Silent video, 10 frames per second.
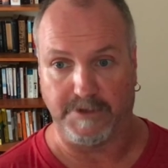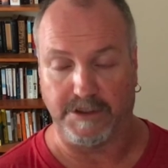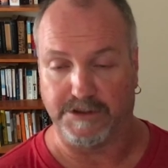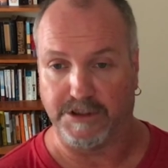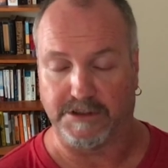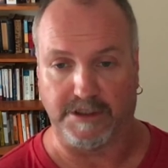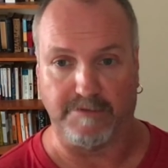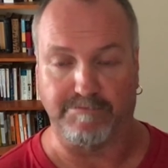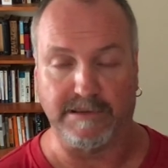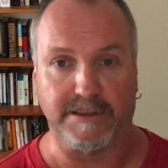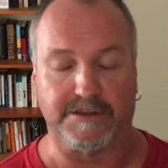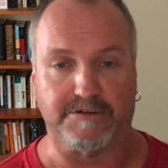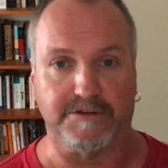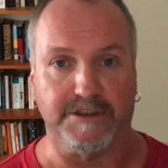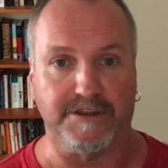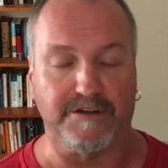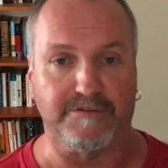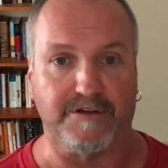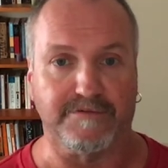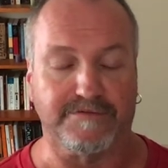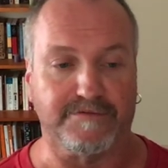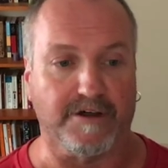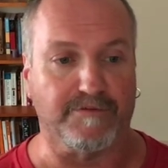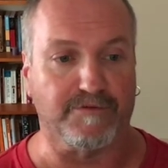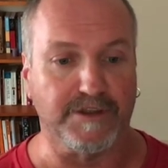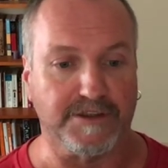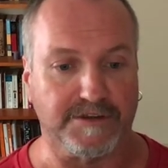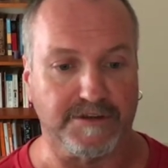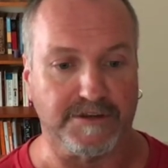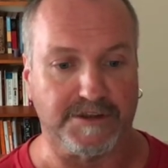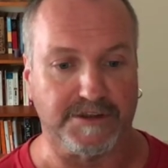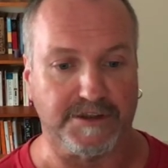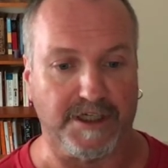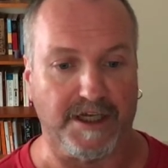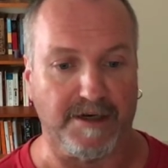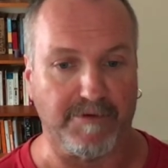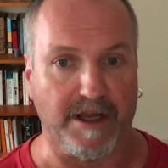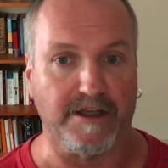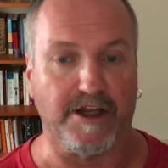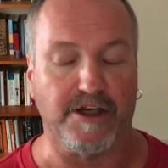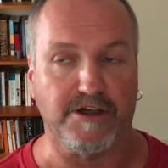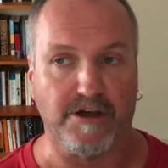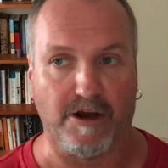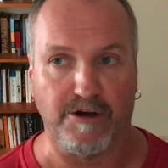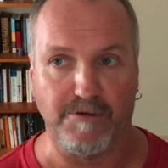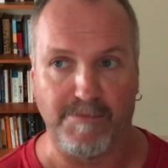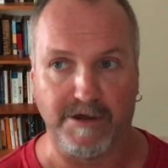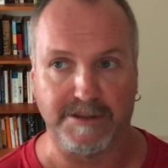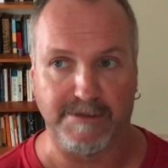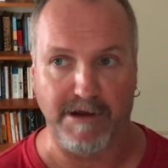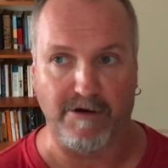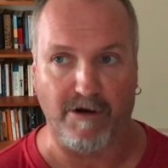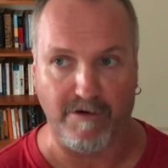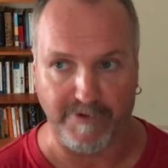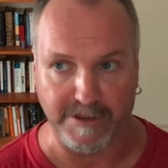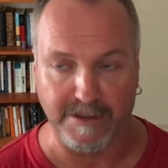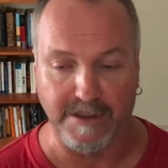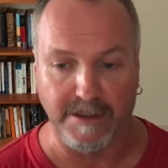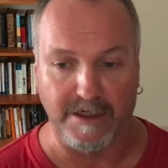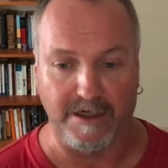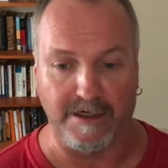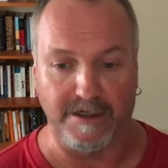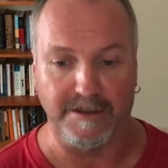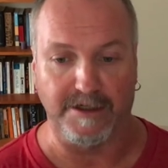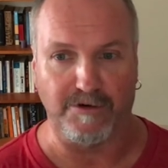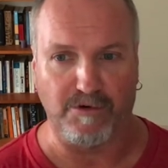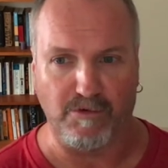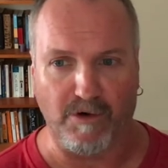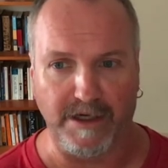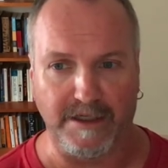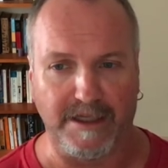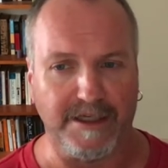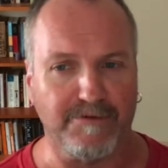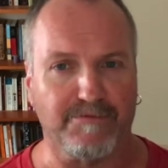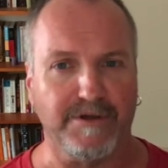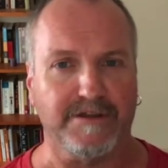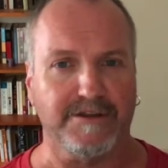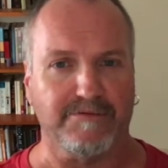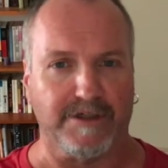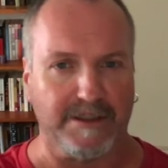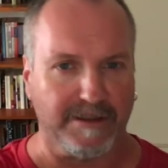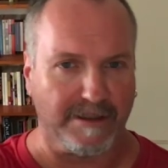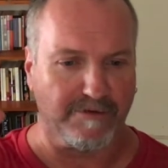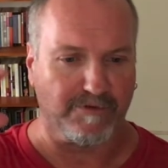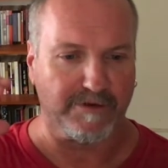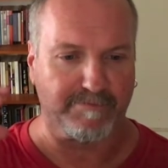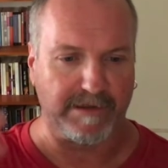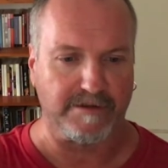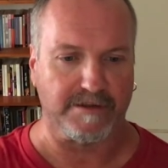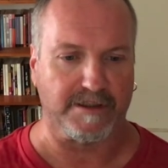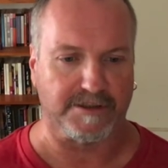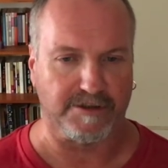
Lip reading: just a blitzkrieg of research and a humongous amount of it and he really what Pinker does so